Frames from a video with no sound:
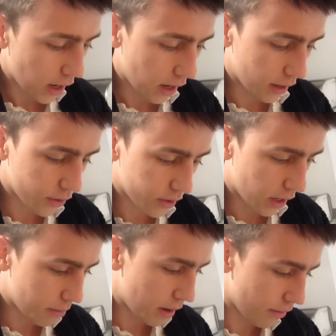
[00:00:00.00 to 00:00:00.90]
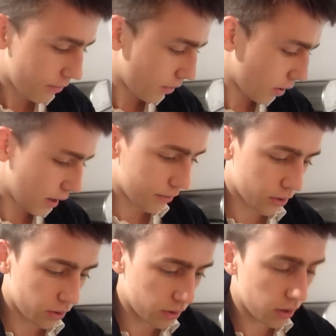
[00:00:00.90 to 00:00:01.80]
And I just had a bit of fun. I've
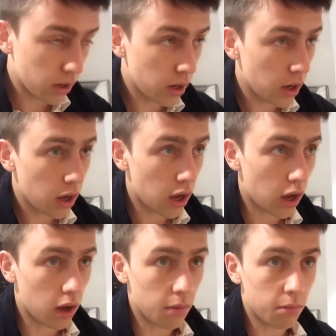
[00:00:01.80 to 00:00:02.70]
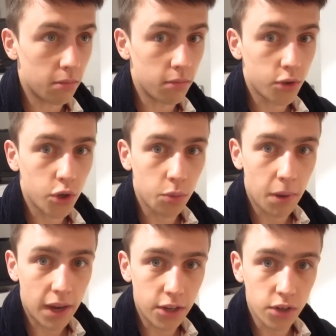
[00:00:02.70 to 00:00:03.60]
done 2
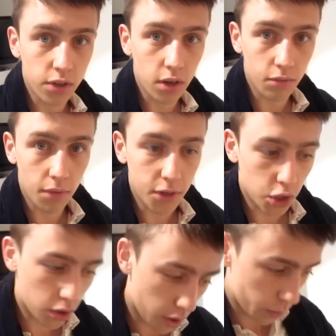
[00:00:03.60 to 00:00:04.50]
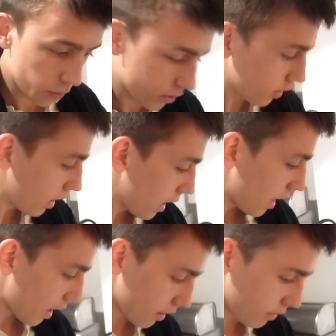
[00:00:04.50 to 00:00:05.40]
pages of revision notes,
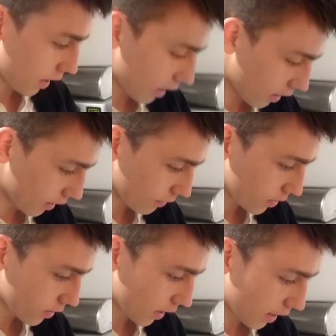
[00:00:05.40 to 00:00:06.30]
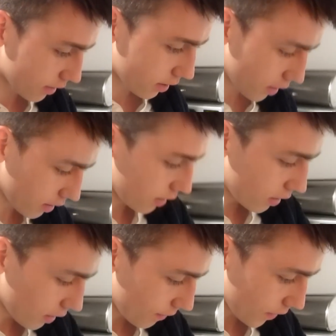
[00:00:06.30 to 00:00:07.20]
and then I've sat
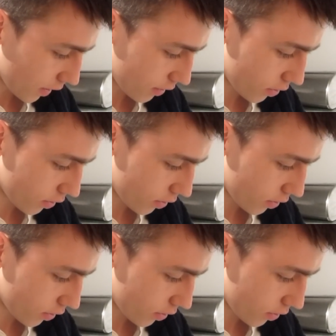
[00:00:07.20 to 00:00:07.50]
and